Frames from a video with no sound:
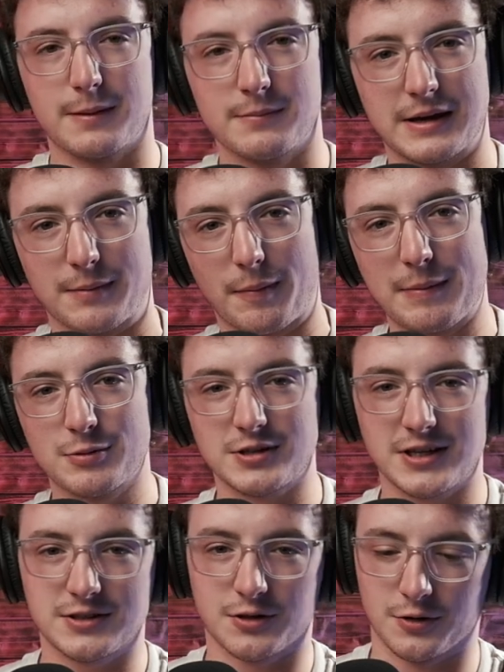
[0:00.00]
Yeah, but people say
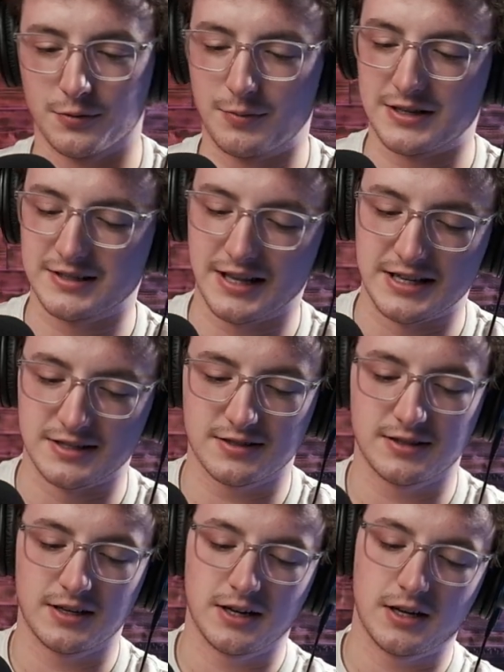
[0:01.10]
it's their best lens,
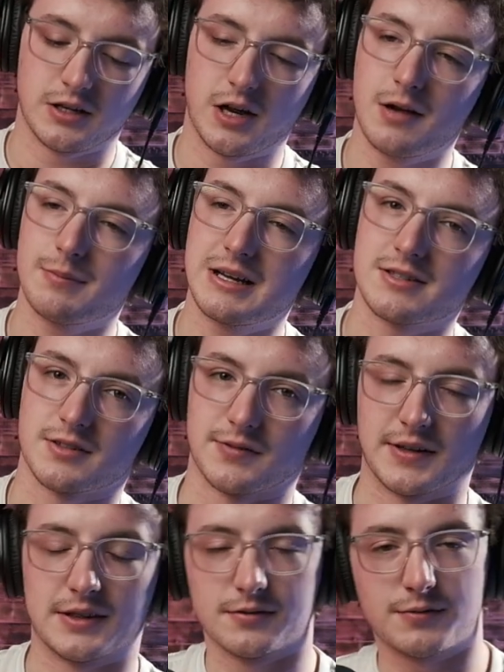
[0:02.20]
not because of
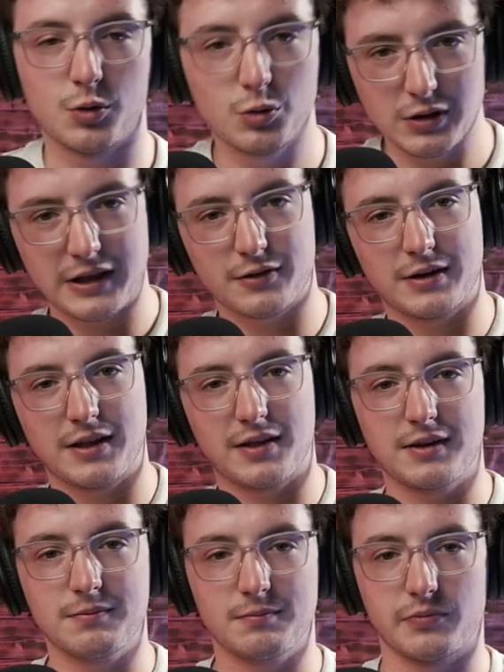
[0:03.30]
like the focal length or
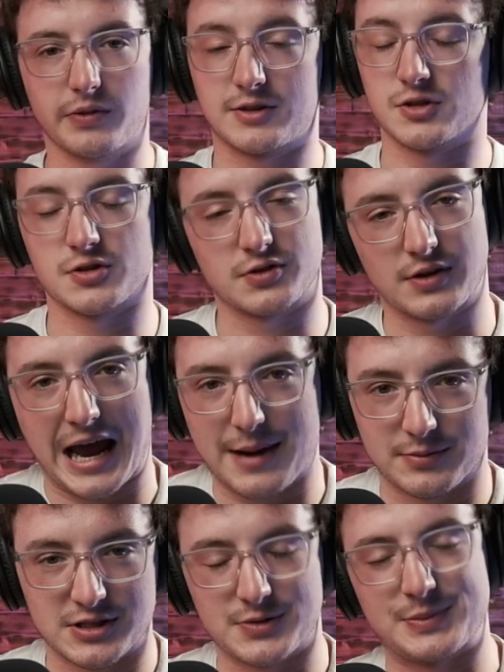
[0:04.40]
anything. It just
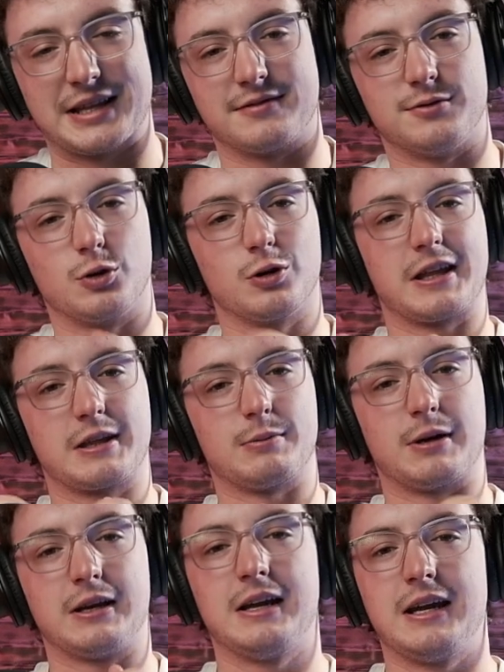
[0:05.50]
happens to be that focal length,
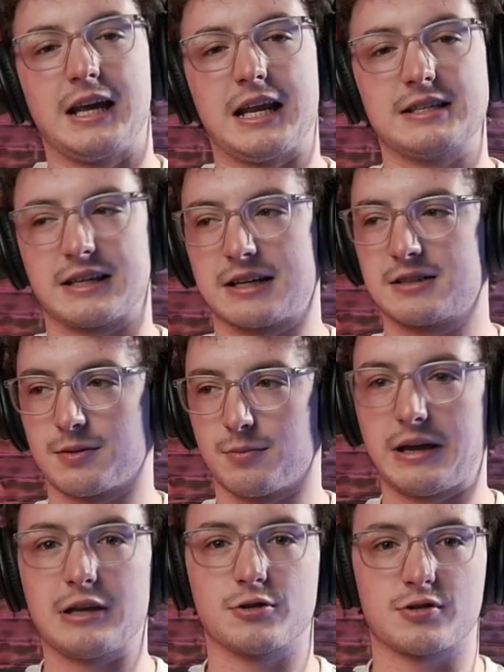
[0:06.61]
but it has like some
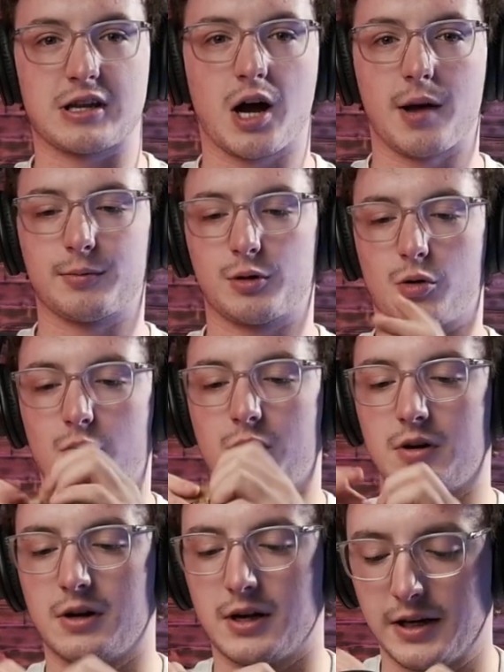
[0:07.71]
interesting optical
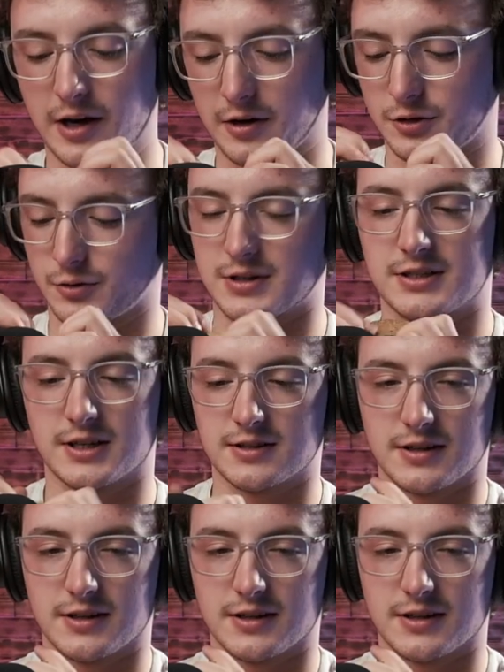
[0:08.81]
characteristics.